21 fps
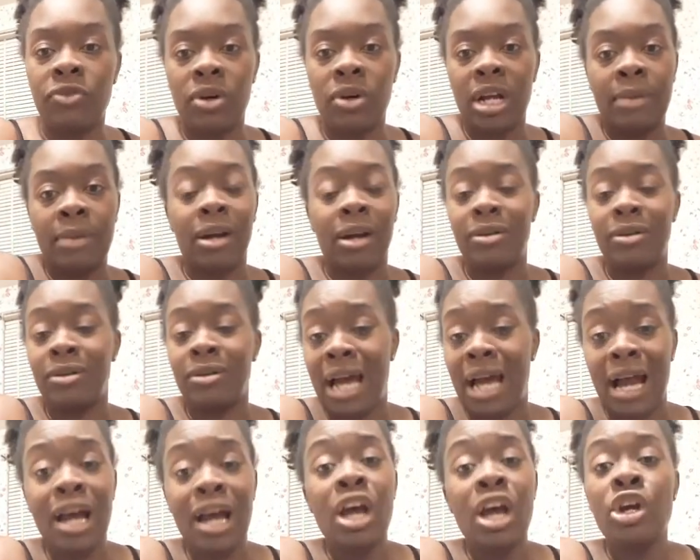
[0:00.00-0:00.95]
I'm not gonna lie.
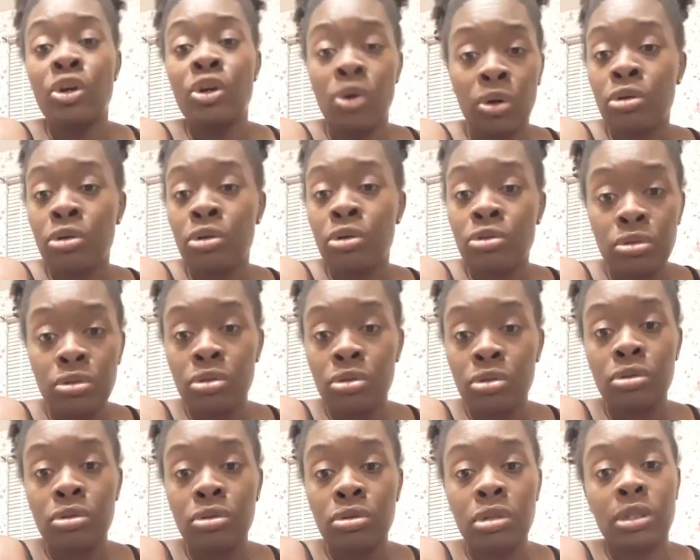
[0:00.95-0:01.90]
Going on
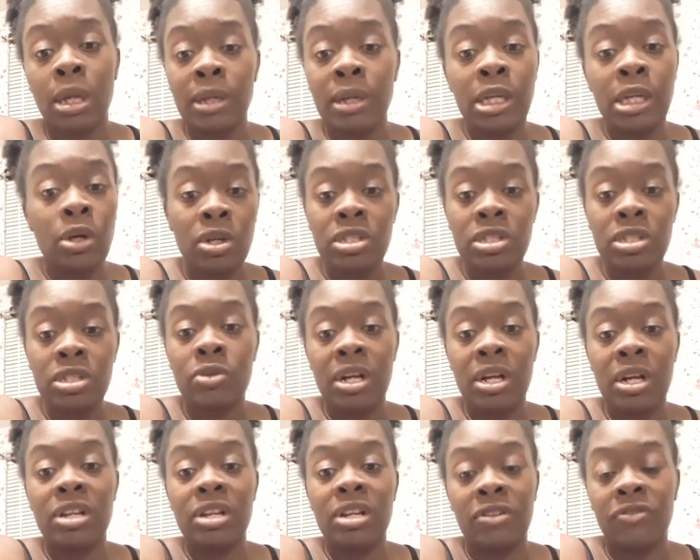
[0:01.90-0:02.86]
Google, going somewhere and
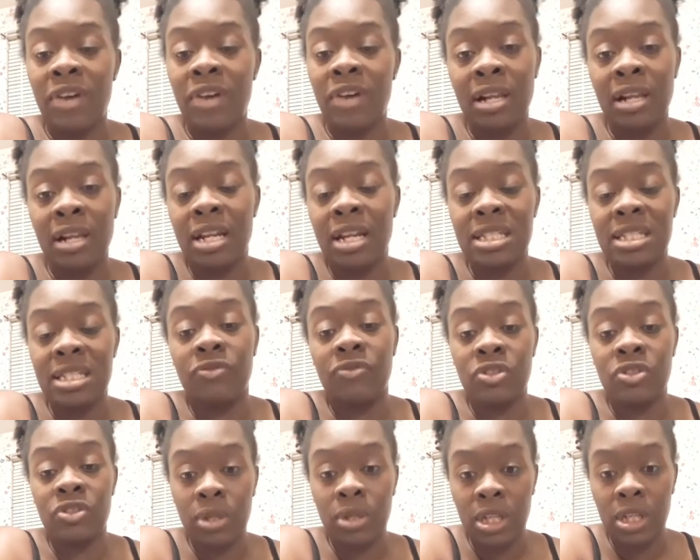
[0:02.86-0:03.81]
trying to find all that stuff is
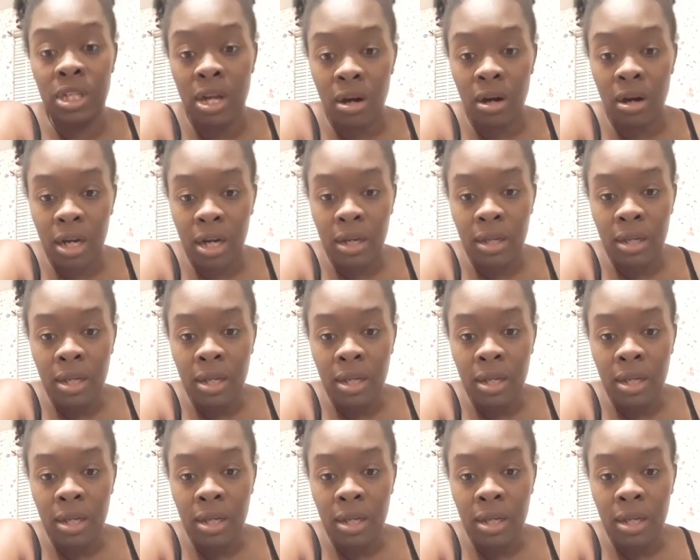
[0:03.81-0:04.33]
really hard.